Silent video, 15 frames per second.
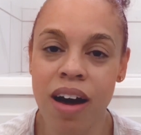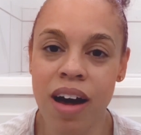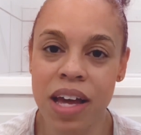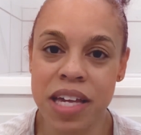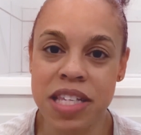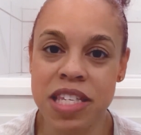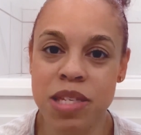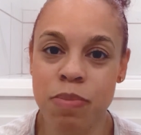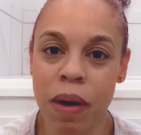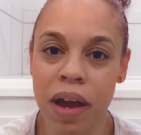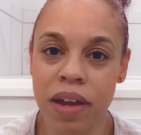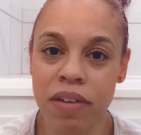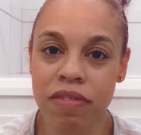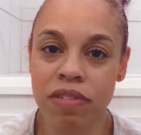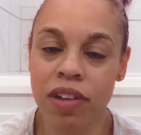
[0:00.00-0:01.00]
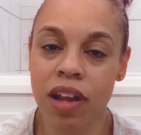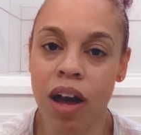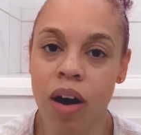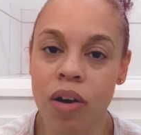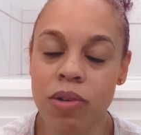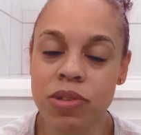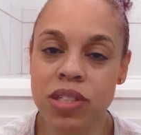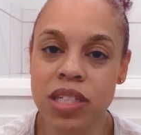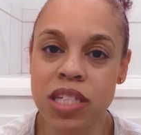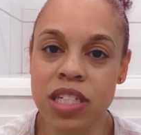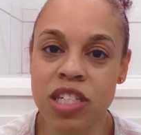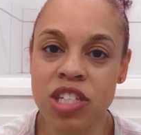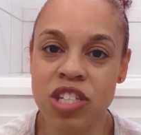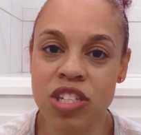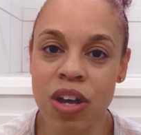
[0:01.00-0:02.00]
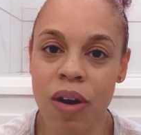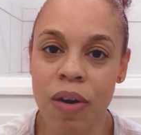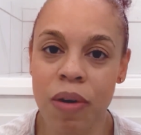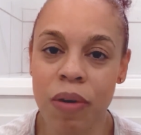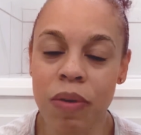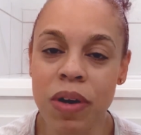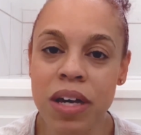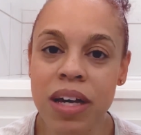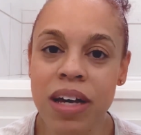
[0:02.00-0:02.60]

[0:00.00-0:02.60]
in spite of loss. And so